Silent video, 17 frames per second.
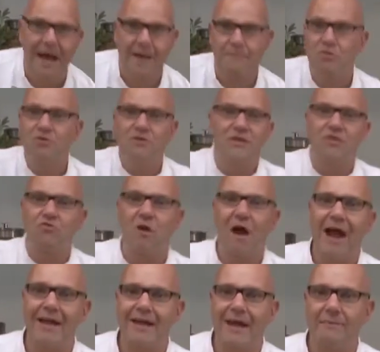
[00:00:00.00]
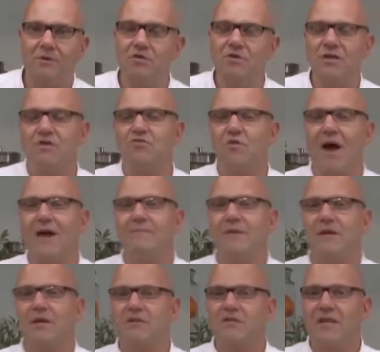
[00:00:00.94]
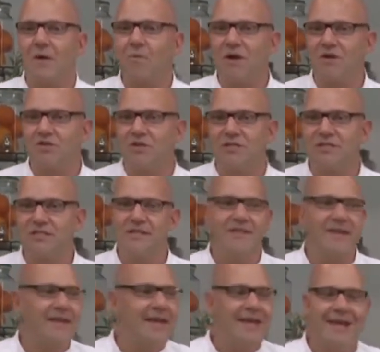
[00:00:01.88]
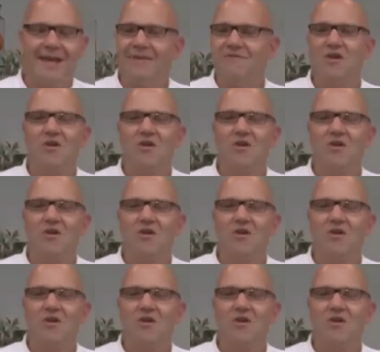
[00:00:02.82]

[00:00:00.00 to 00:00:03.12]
I'm using dried. I'm using dried because I want you to see that if